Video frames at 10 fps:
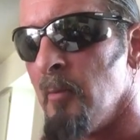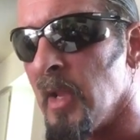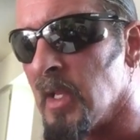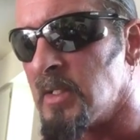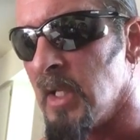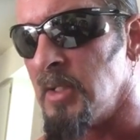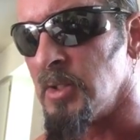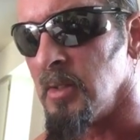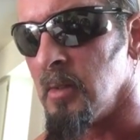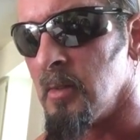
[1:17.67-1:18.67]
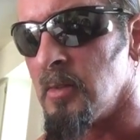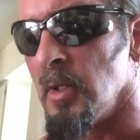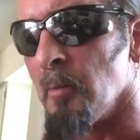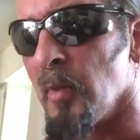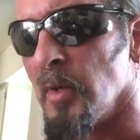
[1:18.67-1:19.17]
pay attention
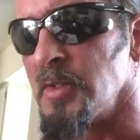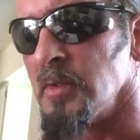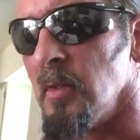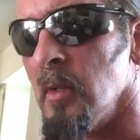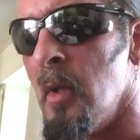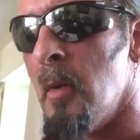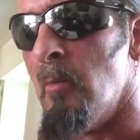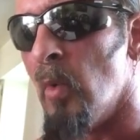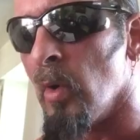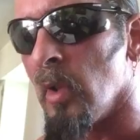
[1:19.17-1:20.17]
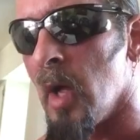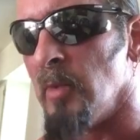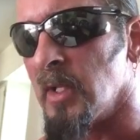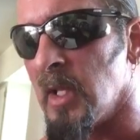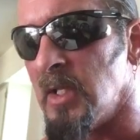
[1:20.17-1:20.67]
to your personal moral
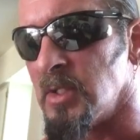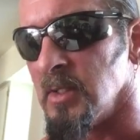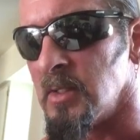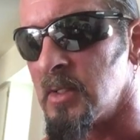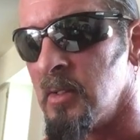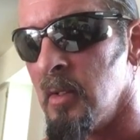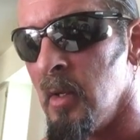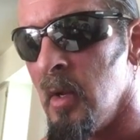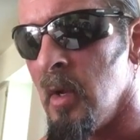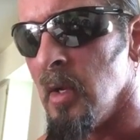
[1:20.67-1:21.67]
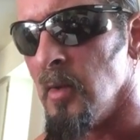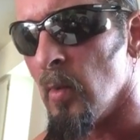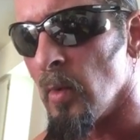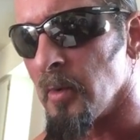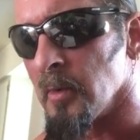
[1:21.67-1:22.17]
obligations in
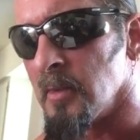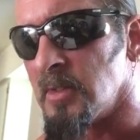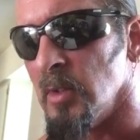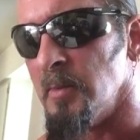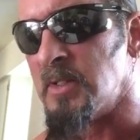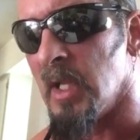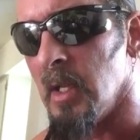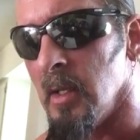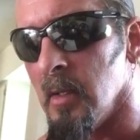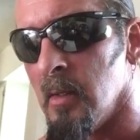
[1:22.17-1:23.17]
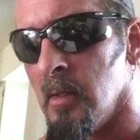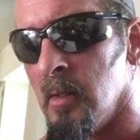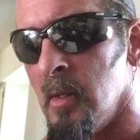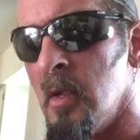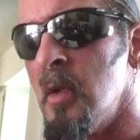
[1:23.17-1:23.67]
order to obtain
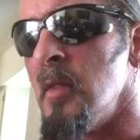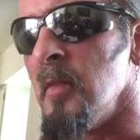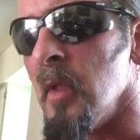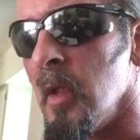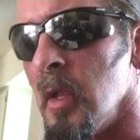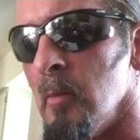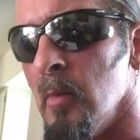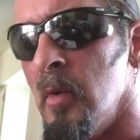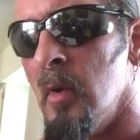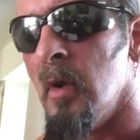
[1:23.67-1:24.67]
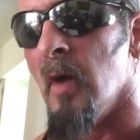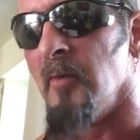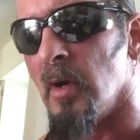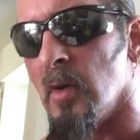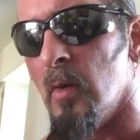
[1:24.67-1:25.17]
the aim of
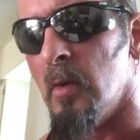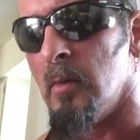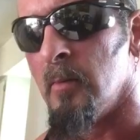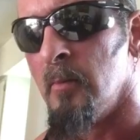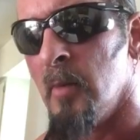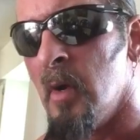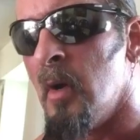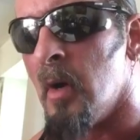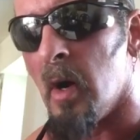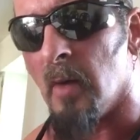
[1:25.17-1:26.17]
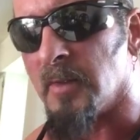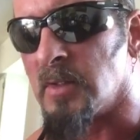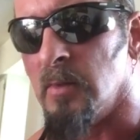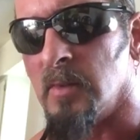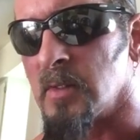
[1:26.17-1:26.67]
your goal. All the
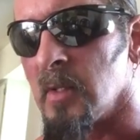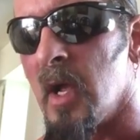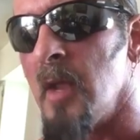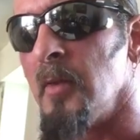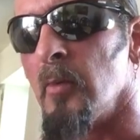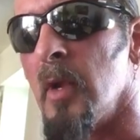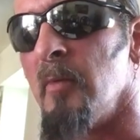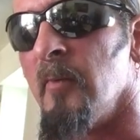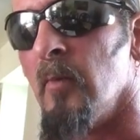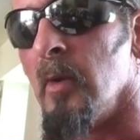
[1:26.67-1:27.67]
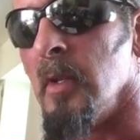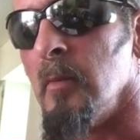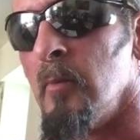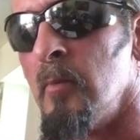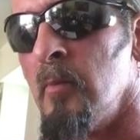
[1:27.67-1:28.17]
tools are lying there right before you.
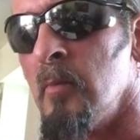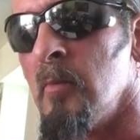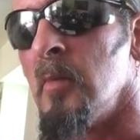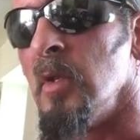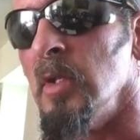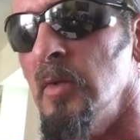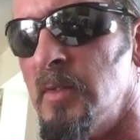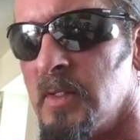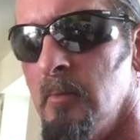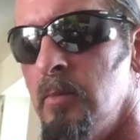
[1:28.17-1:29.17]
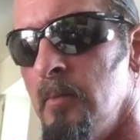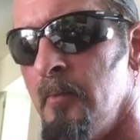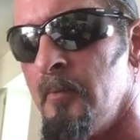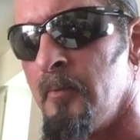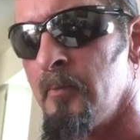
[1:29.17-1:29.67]
Use them.
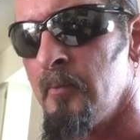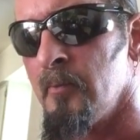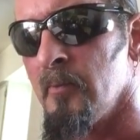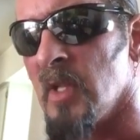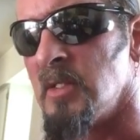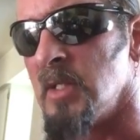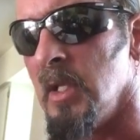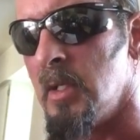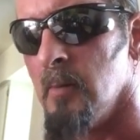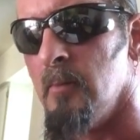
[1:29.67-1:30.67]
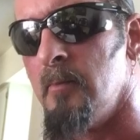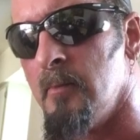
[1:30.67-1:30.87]
Take them.